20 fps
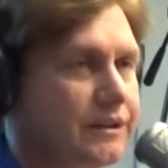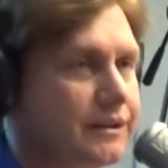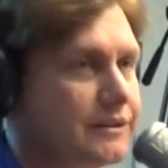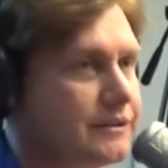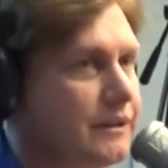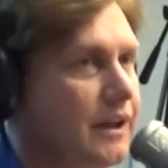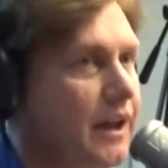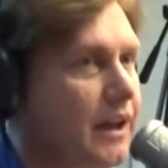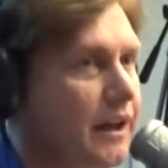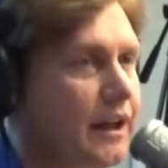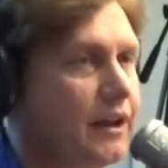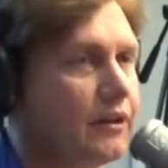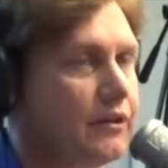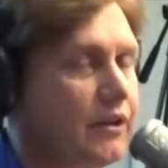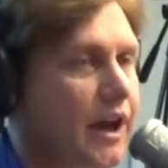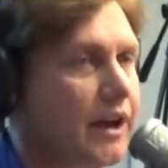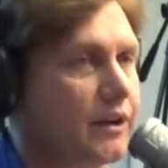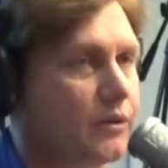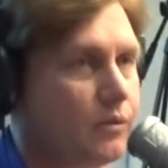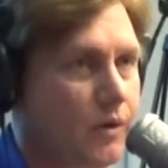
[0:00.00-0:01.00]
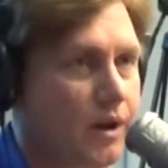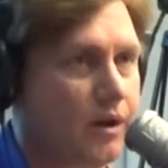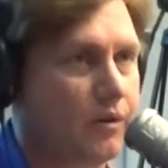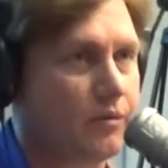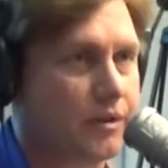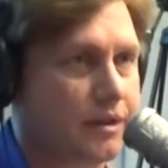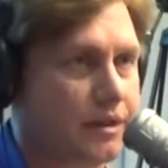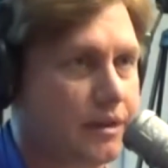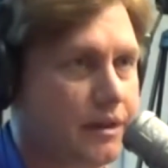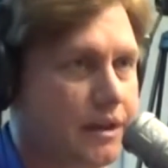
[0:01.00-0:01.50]
does not interact well
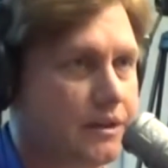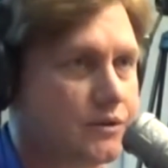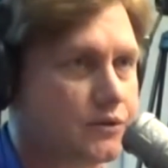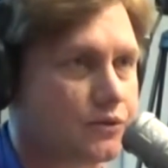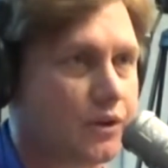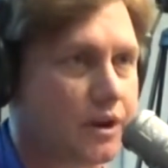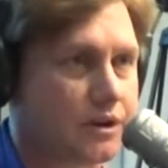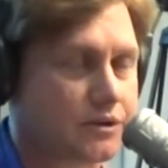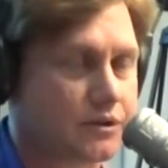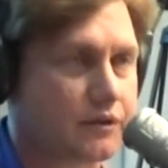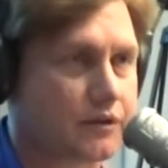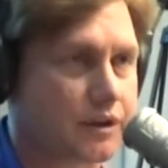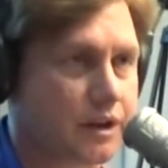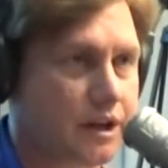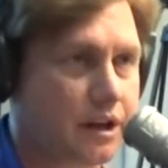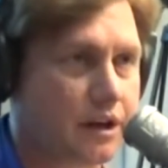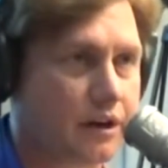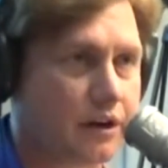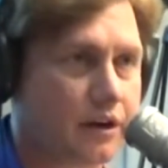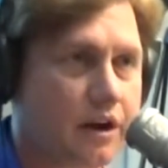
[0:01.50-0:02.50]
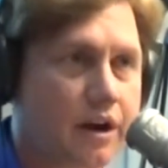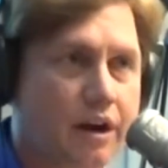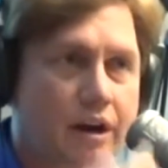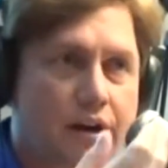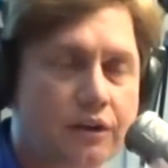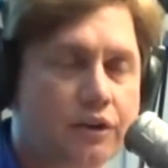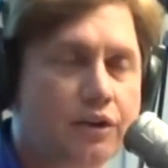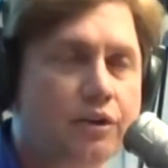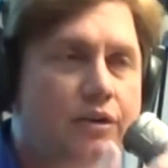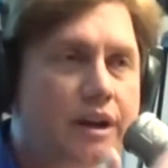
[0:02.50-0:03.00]
with these drugs over here,
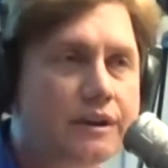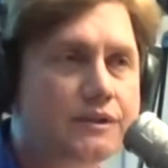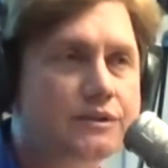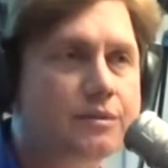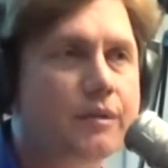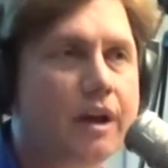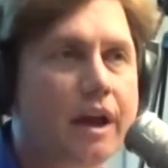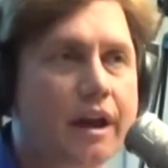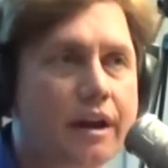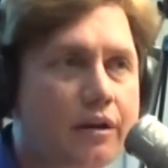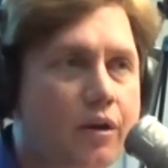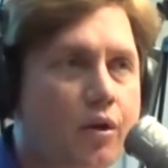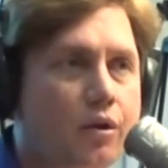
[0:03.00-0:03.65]
do you get some kind of